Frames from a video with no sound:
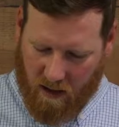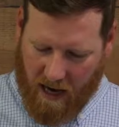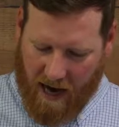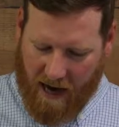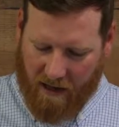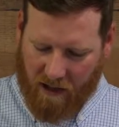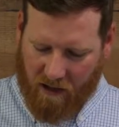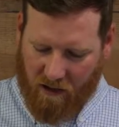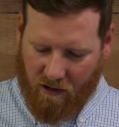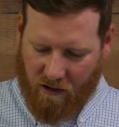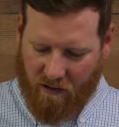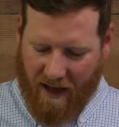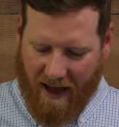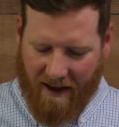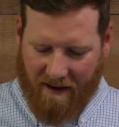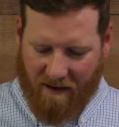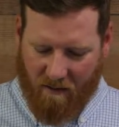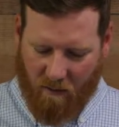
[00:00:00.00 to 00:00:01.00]
How do you do
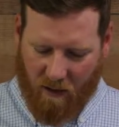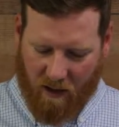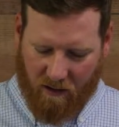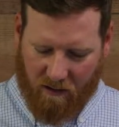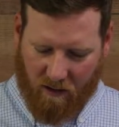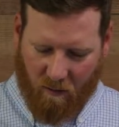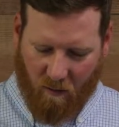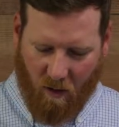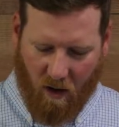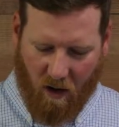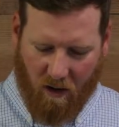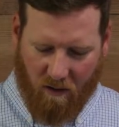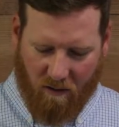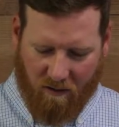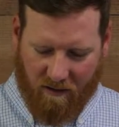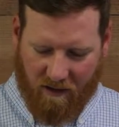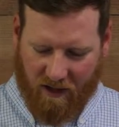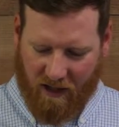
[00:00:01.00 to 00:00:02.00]
that? Well,
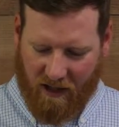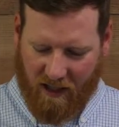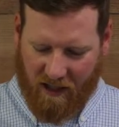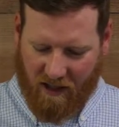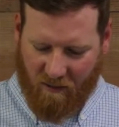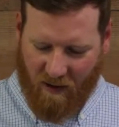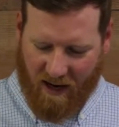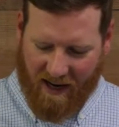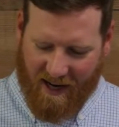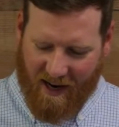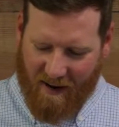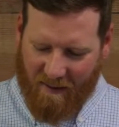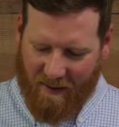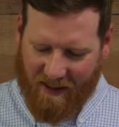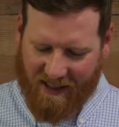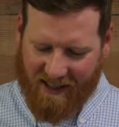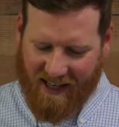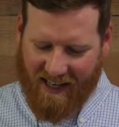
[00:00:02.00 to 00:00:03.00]
tomorrow you need to wake
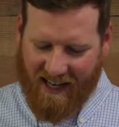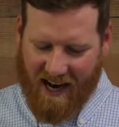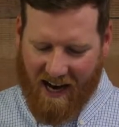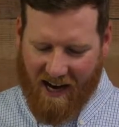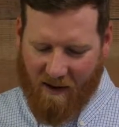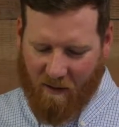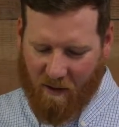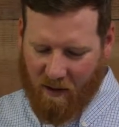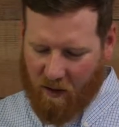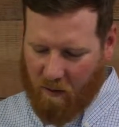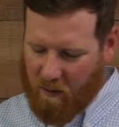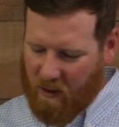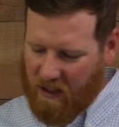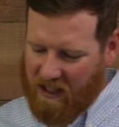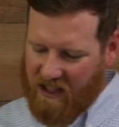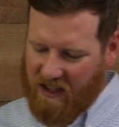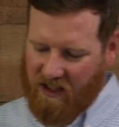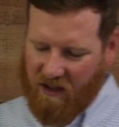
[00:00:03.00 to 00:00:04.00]
up and say, God, I want to
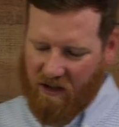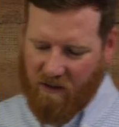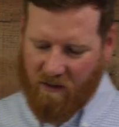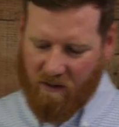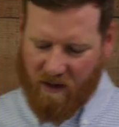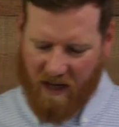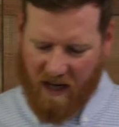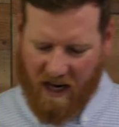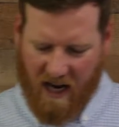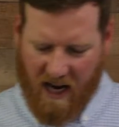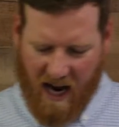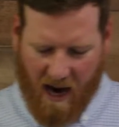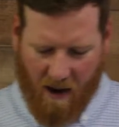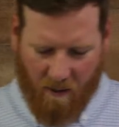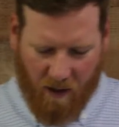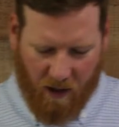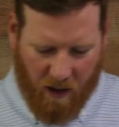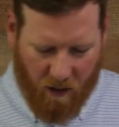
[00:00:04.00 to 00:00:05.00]
please you.
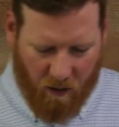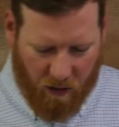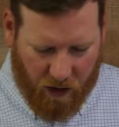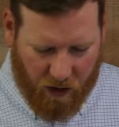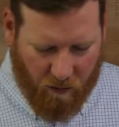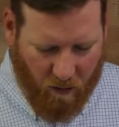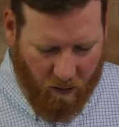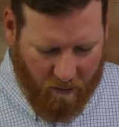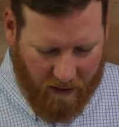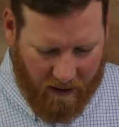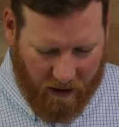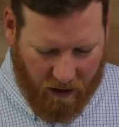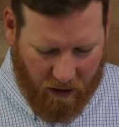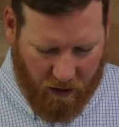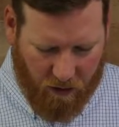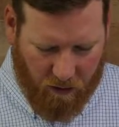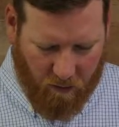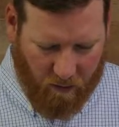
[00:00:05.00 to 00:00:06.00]
I want to know what you want me to
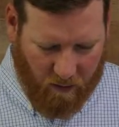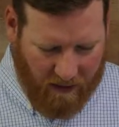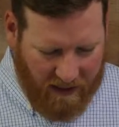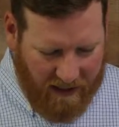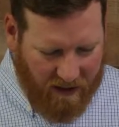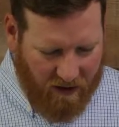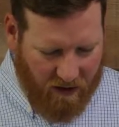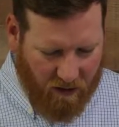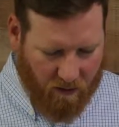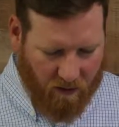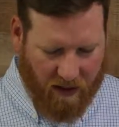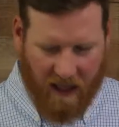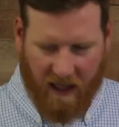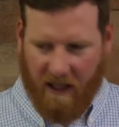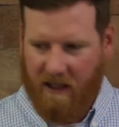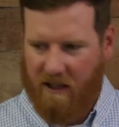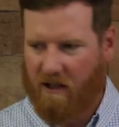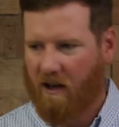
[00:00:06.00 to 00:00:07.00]
do. Please you.
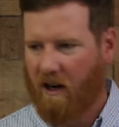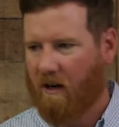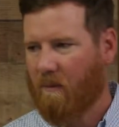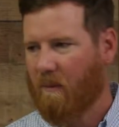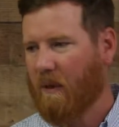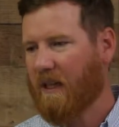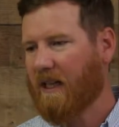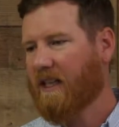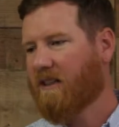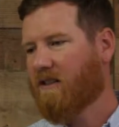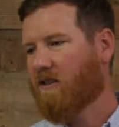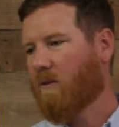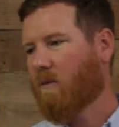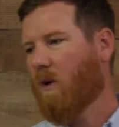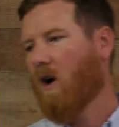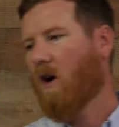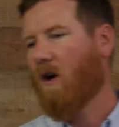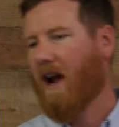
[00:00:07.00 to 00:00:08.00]
Kids, you ought to please.
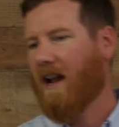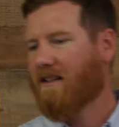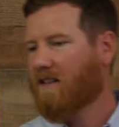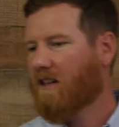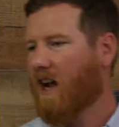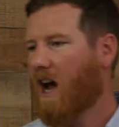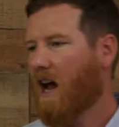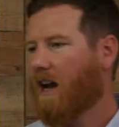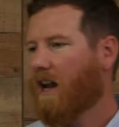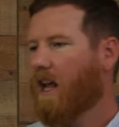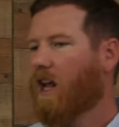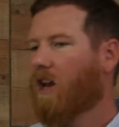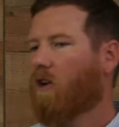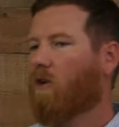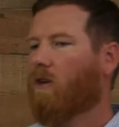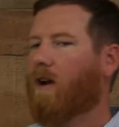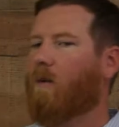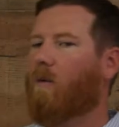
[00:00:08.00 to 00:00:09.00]
Tomorrow, ask God,
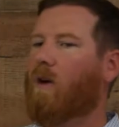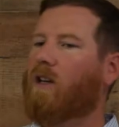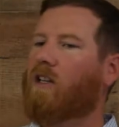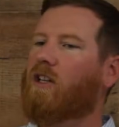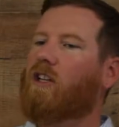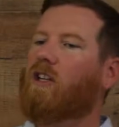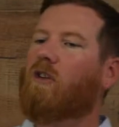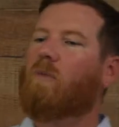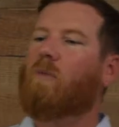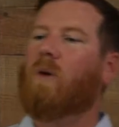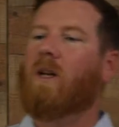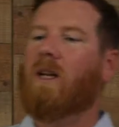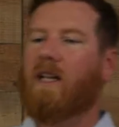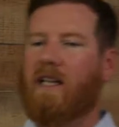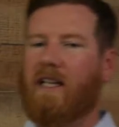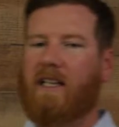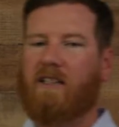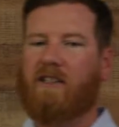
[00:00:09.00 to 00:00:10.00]
Lord, I want to
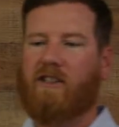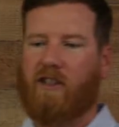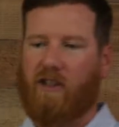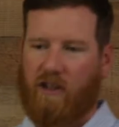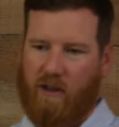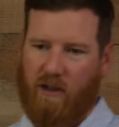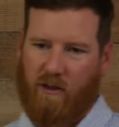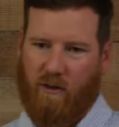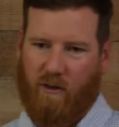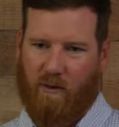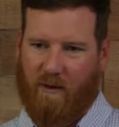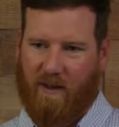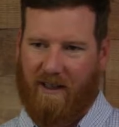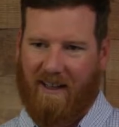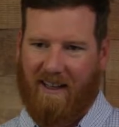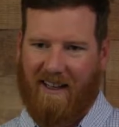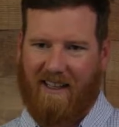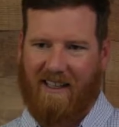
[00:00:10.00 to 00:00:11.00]
please you.
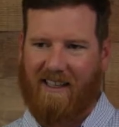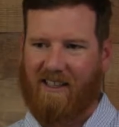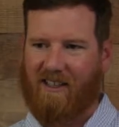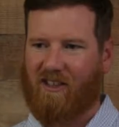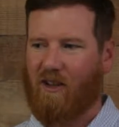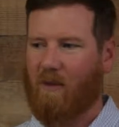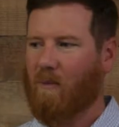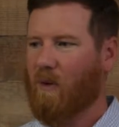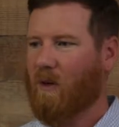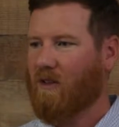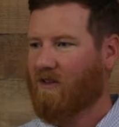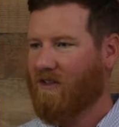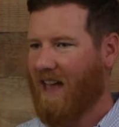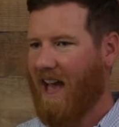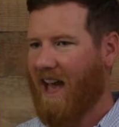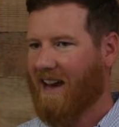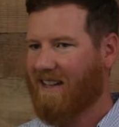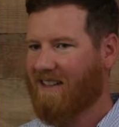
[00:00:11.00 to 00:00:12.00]
It's as simple as
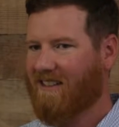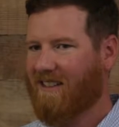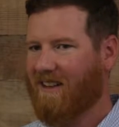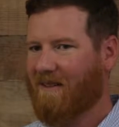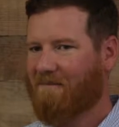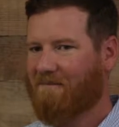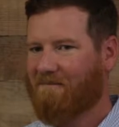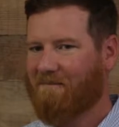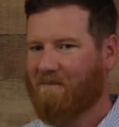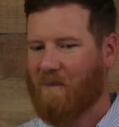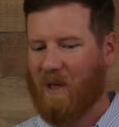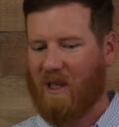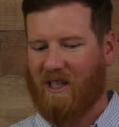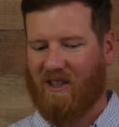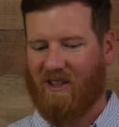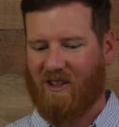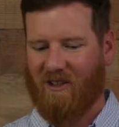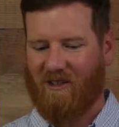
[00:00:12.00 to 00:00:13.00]
that, isn't it?
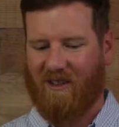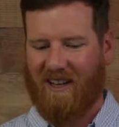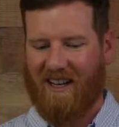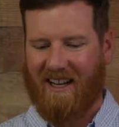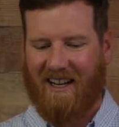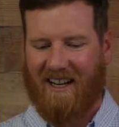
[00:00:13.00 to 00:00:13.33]
Please you.